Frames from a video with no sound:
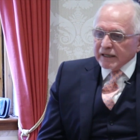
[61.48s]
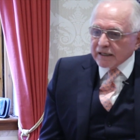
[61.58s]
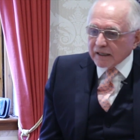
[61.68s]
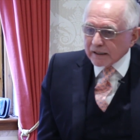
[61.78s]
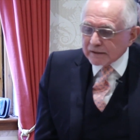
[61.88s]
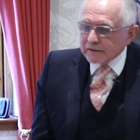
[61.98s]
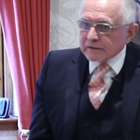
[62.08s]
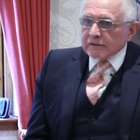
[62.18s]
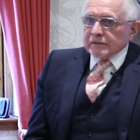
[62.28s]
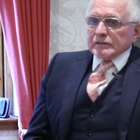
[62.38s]
be, uh,
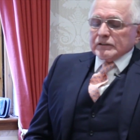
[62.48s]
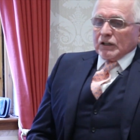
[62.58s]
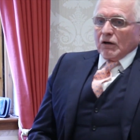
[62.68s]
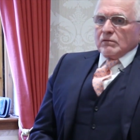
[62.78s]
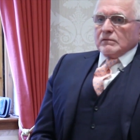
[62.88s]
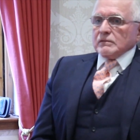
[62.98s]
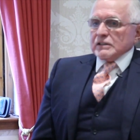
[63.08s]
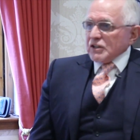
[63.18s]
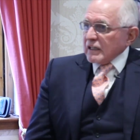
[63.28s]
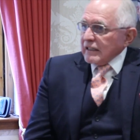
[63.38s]
you know,
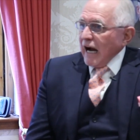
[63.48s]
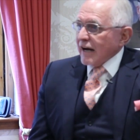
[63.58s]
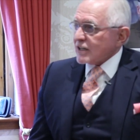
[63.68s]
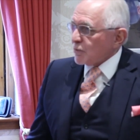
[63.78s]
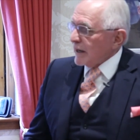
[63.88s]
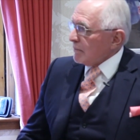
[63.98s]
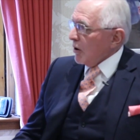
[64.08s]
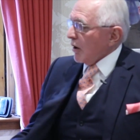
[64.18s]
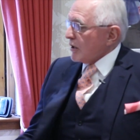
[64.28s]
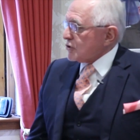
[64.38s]
he's going to die on his way
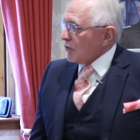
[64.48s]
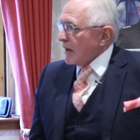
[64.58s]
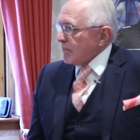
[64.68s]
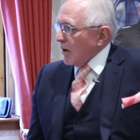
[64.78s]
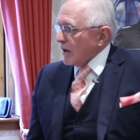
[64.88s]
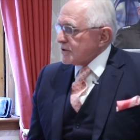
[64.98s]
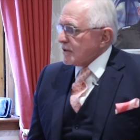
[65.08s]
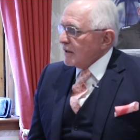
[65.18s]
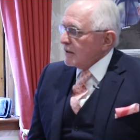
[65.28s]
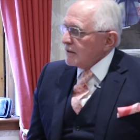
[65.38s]
to Mars or on
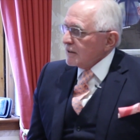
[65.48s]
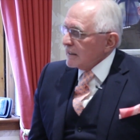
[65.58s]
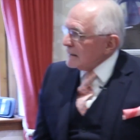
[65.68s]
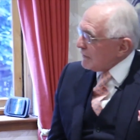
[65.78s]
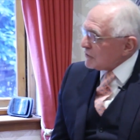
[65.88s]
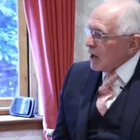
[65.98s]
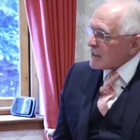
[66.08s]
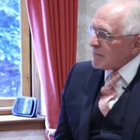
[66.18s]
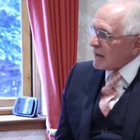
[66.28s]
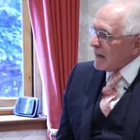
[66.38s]
Mars. He never talks